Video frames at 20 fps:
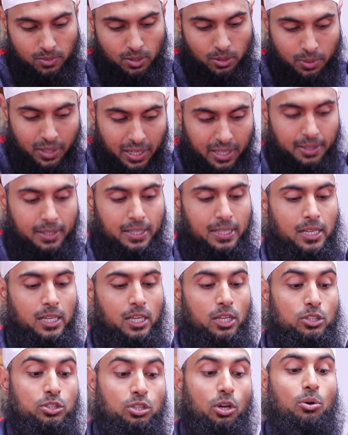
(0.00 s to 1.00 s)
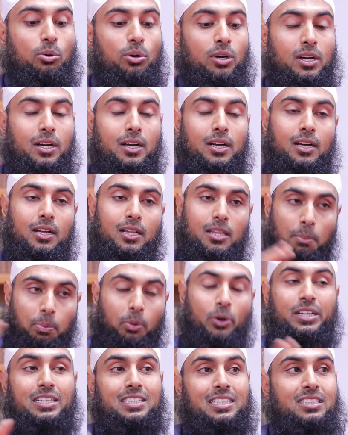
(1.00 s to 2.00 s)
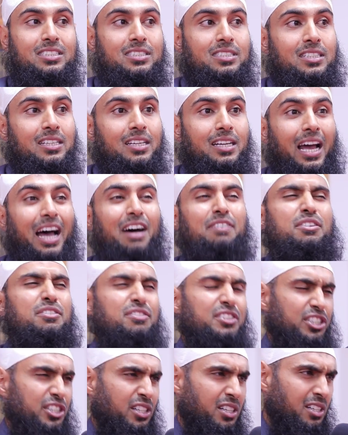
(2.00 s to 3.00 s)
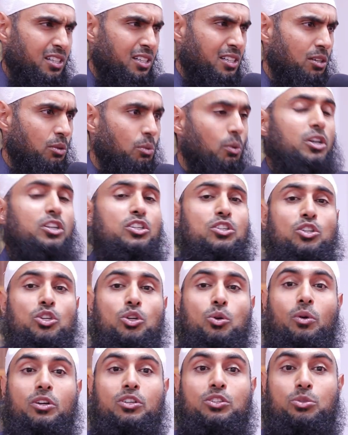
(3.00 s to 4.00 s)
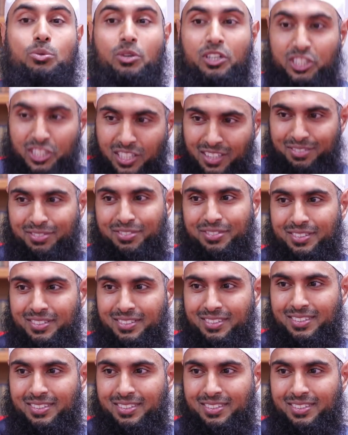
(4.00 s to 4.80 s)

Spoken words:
Okay? So the point is, have a vision. What do you want to achieve?